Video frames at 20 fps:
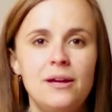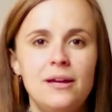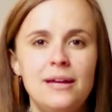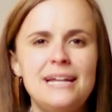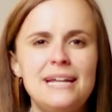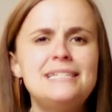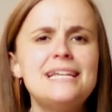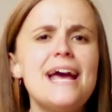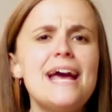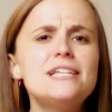
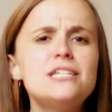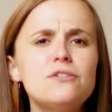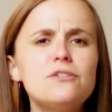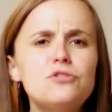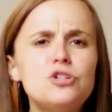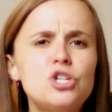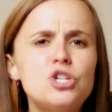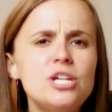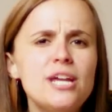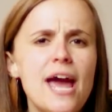It's as if
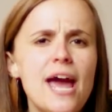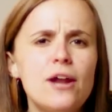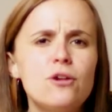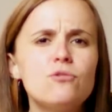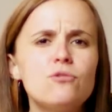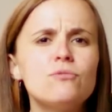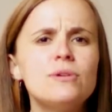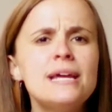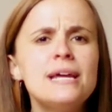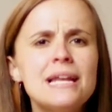she had
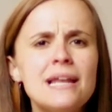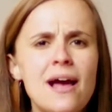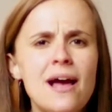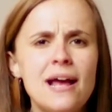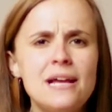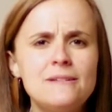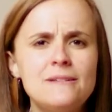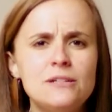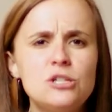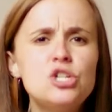
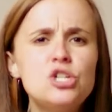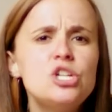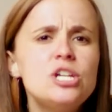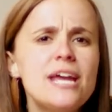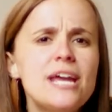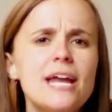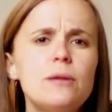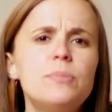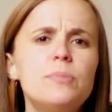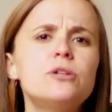realized that
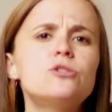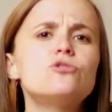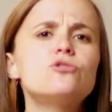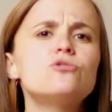she had been